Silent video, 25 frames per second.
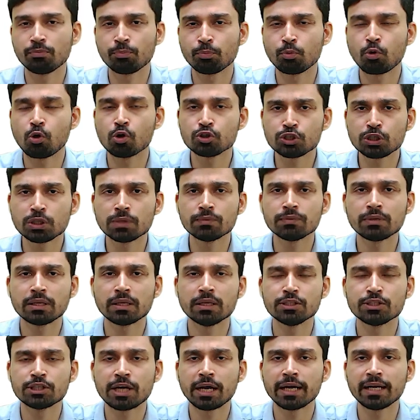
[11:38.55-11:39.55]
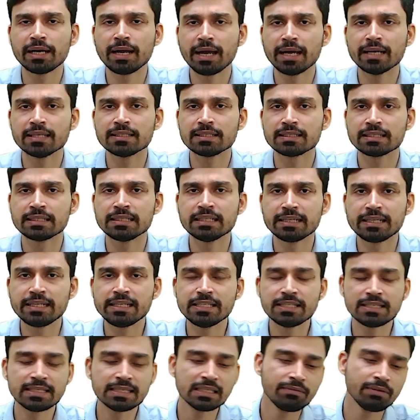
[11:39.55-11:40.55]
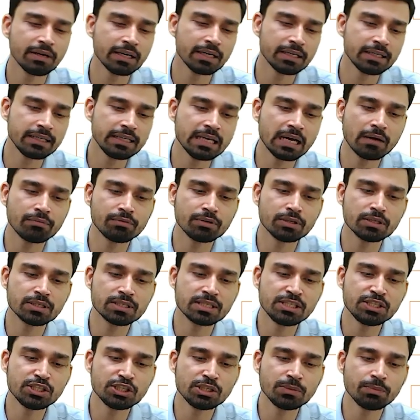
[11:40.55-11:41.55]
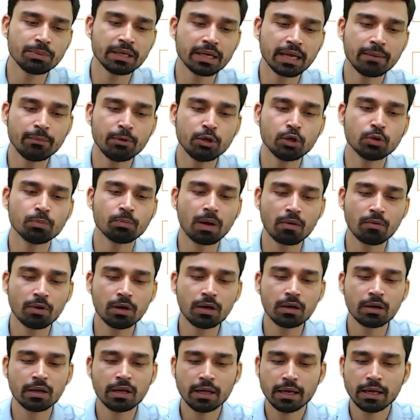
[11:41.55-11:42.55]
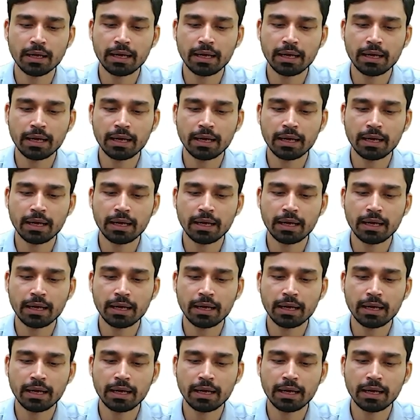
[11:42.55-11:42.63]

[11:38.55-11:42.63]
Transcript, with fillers: posture of China has increased significantly after Xi Jinping came into power,